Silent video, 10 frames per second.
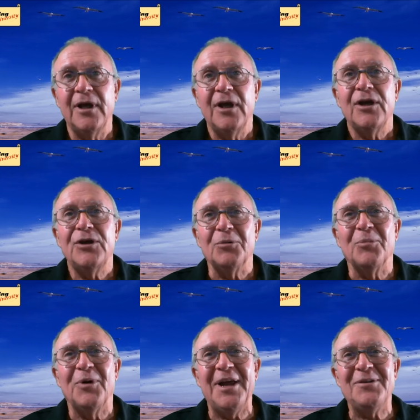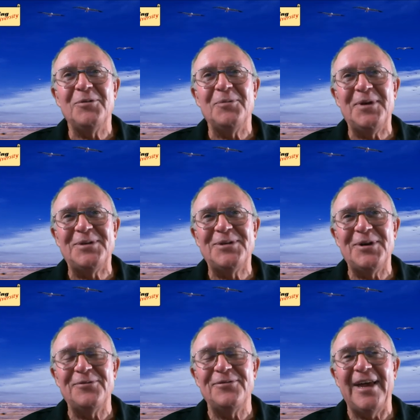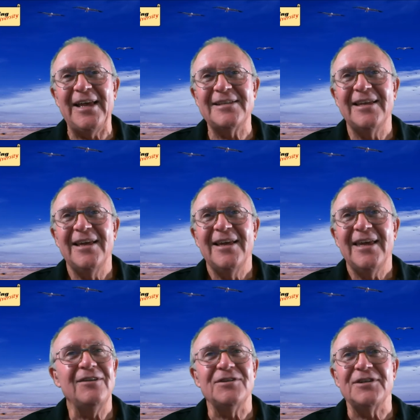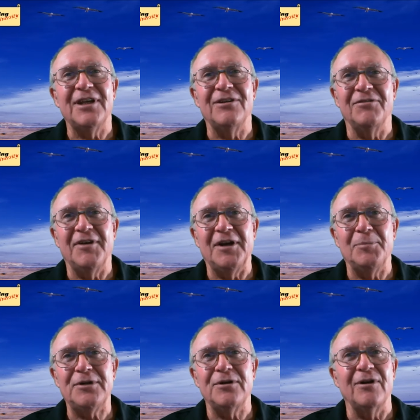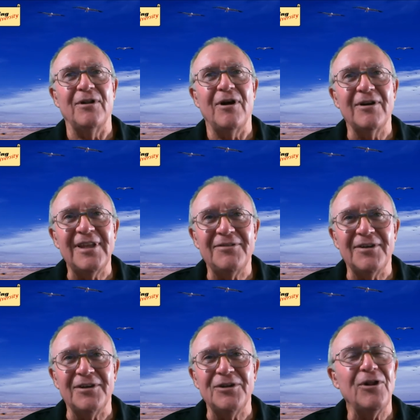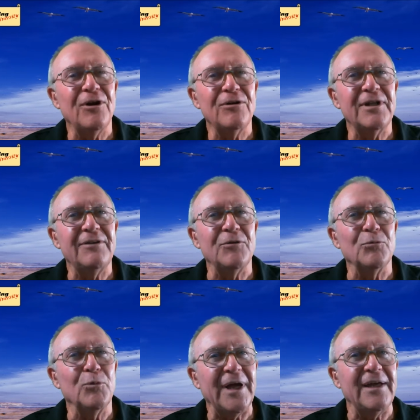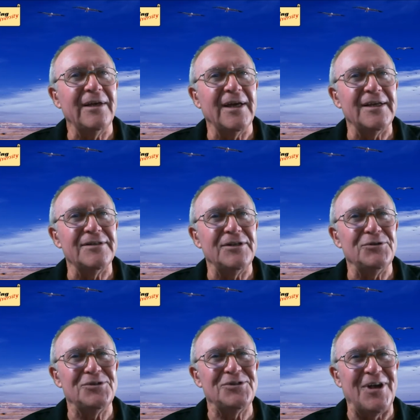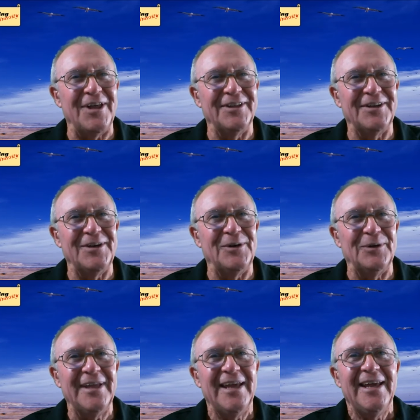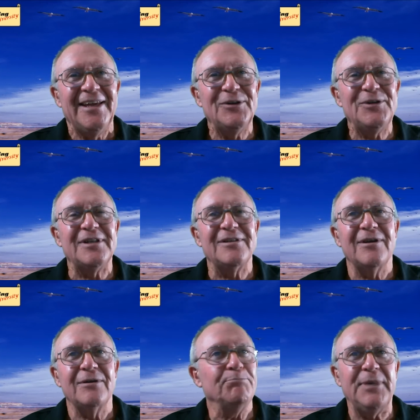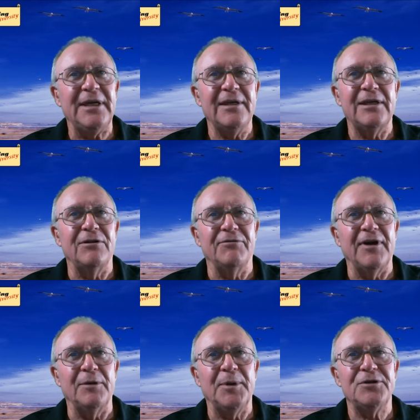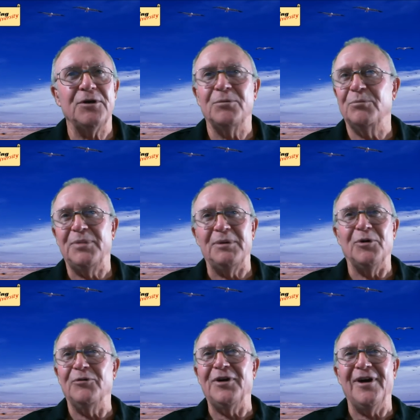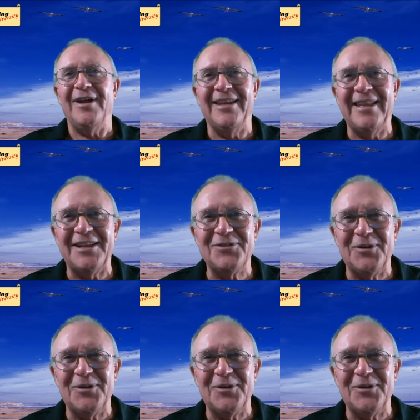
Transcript: your brain will be so fast, it'll just get to the final picture. You'll hardly even recognize that you saw the code. You'll just get to the final picture and be moving on, and that's what